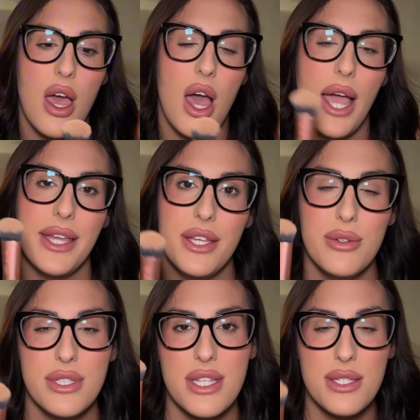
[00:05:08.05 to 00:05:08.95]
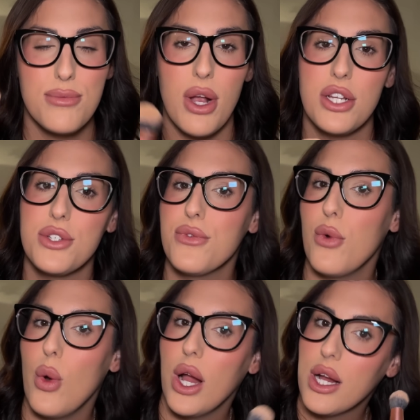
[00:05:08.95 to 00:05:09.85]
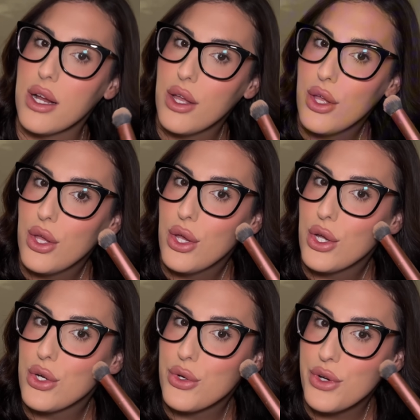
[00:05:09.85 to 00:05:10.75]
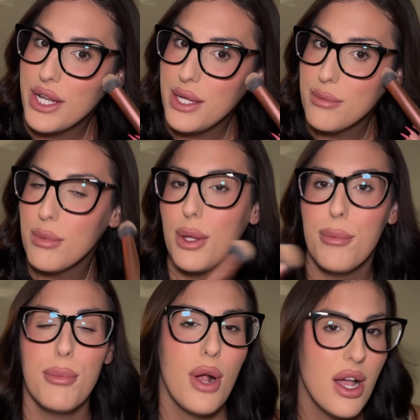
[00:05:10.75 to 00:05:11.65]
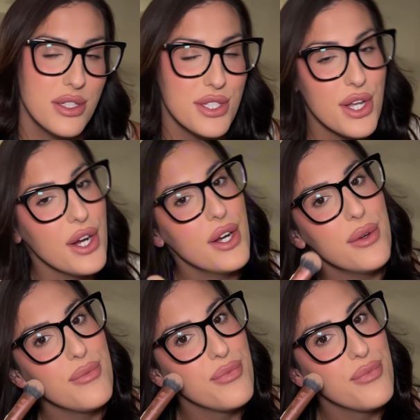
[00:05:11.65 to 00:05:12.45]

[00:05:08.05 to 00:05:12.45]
I use this brush for cream bronzer.